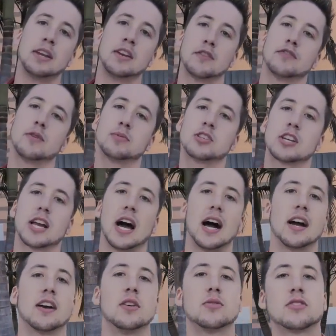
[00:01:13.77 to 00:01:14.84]
here from
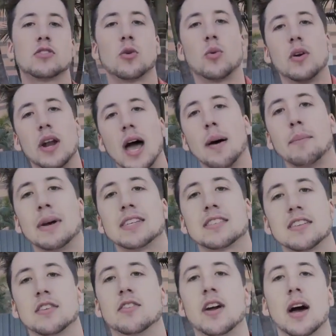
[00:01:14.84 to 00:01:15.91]
Chicago, so we're not messing
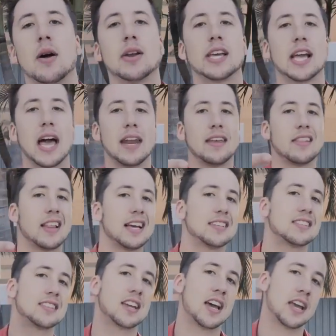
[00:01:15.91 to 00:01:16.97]
around. He got in
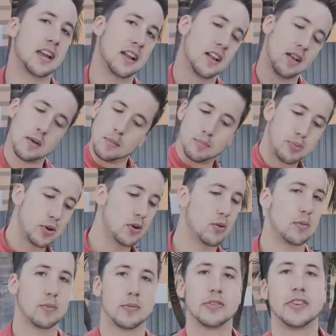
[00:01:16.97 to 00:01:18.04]
last night.
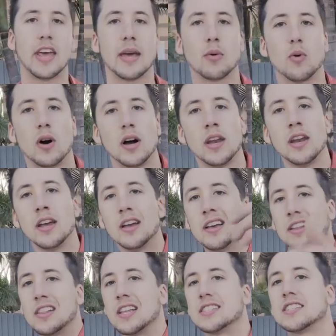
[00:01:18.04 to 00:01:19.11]
Boom, day one.
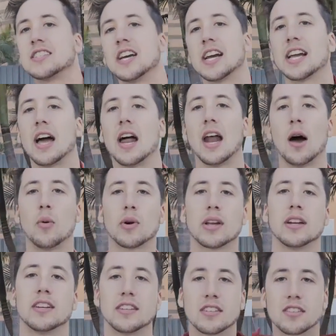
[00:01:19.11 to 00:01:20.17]
Let's check out how we're
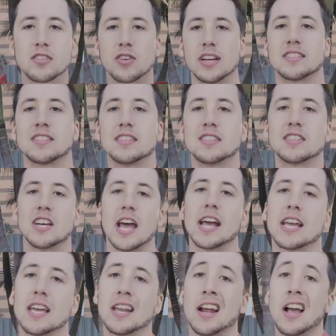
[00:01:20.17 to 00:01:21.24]
gonna distress this
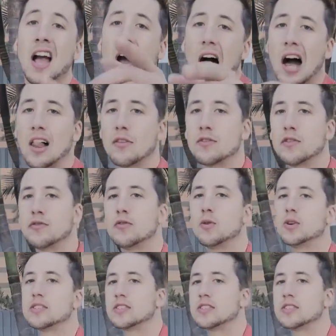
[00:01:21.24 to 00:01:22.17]
jacket, Oliver Ford